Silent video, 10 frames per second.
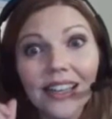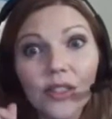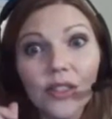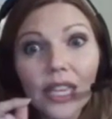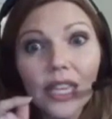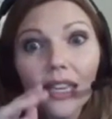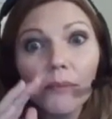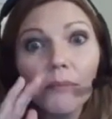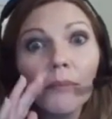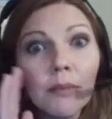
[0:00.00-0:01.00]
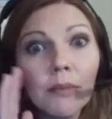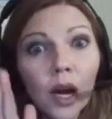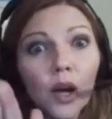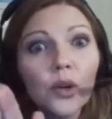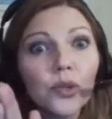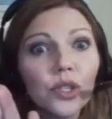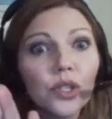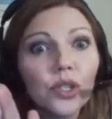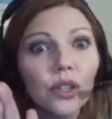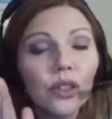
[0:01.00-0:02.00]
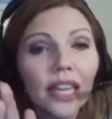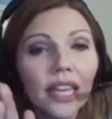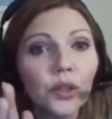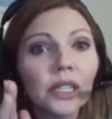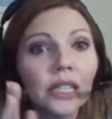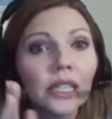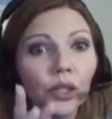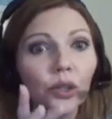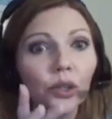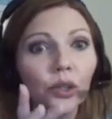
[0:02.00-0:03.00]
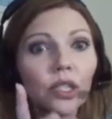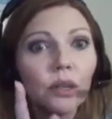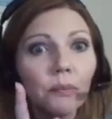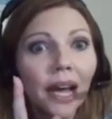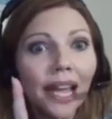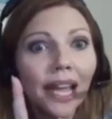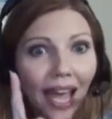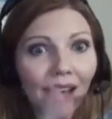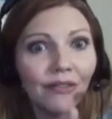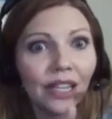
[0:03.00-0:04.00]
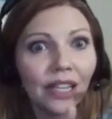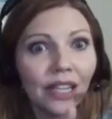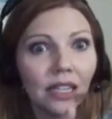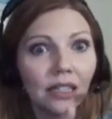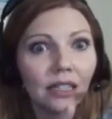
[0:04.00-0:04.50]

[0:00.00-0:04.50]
the most that you can lose by having